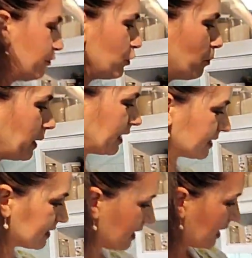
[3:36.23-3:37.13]
for a few
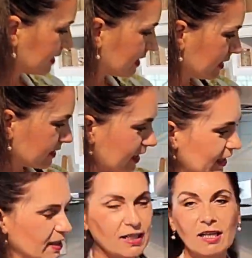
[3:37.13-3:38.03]
minutes until
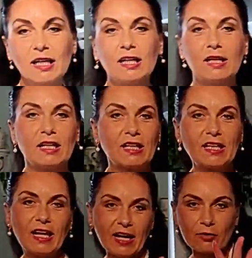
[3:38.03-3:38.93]
they
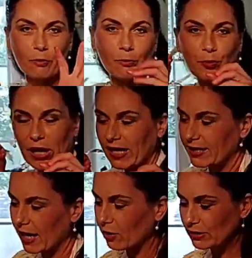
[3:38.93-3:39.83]
kind of
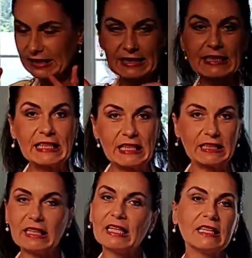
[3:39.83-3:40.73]
break down the
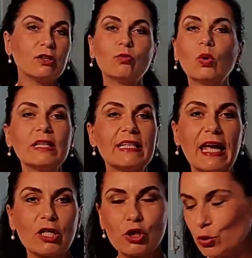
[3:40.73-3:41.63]
skin. It won't
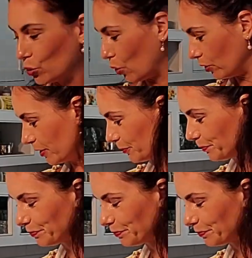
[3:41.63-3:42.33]
take too long.